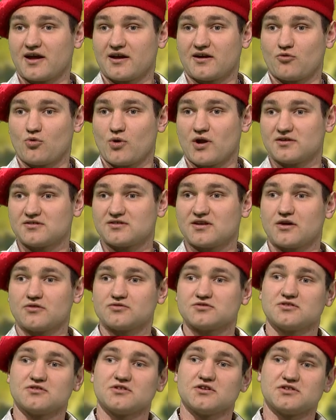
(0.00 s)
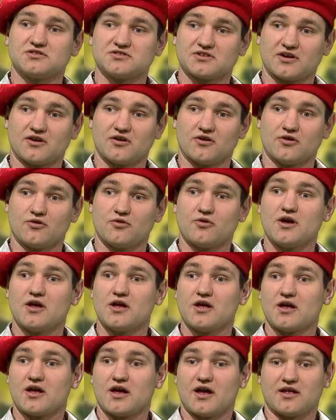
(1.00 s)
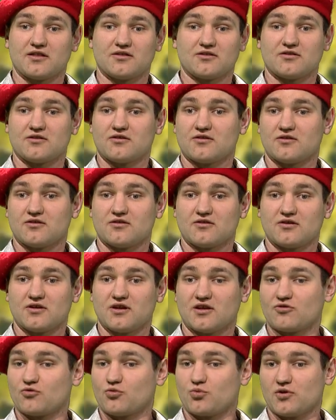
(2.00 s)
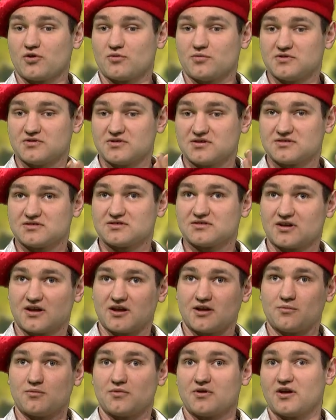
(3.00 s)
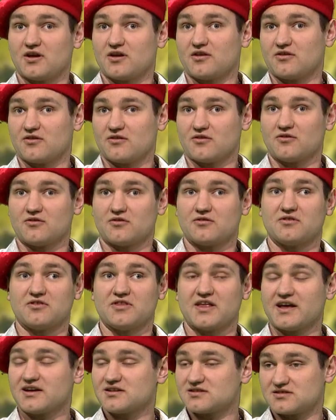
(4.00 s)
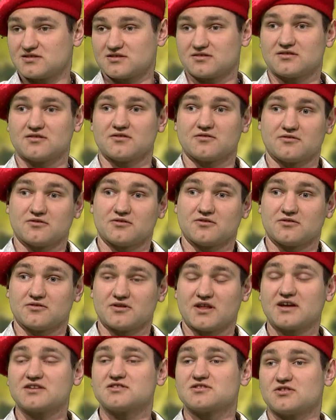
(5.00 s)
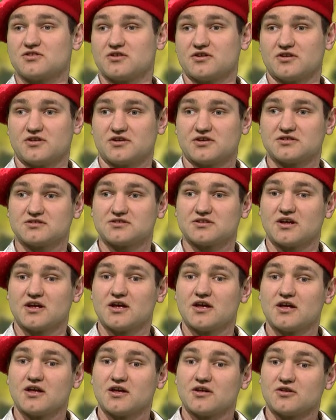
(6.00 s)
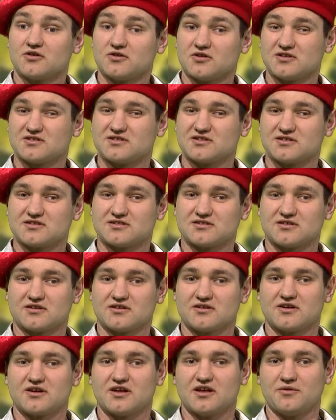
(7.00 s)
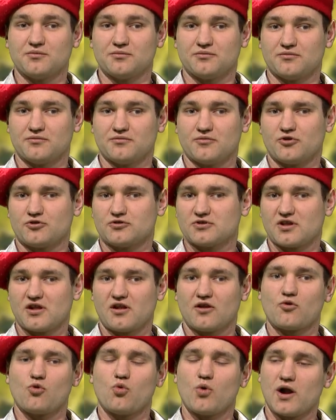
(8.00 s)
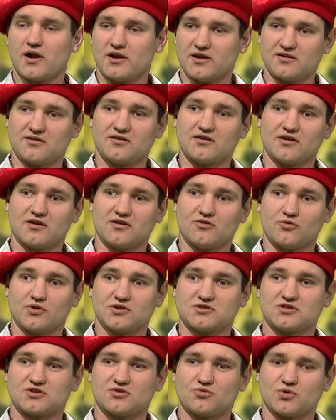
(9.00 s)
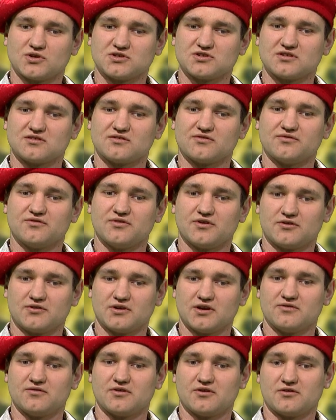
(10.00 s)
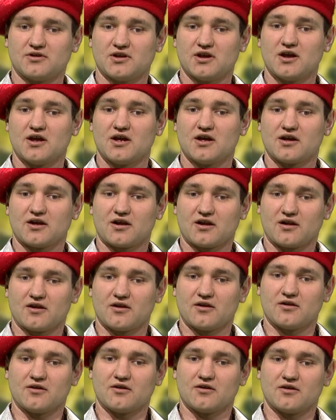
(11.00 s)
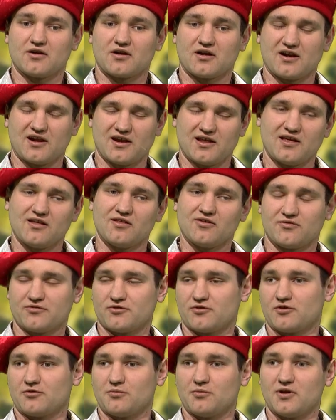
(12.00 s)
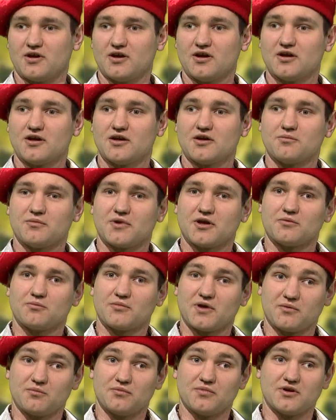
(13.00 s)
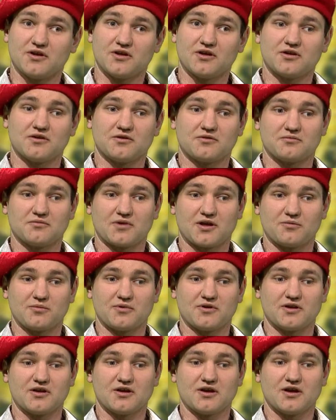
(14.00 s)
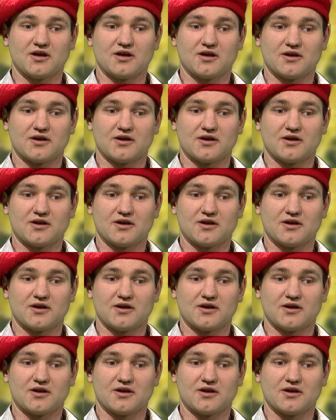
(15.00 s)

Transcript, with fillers: like 1000 years ago and uh, it will be the same in uh, next uh, next years this is uh, immortal quality which which is very very cl uh, clean for me maybe maybe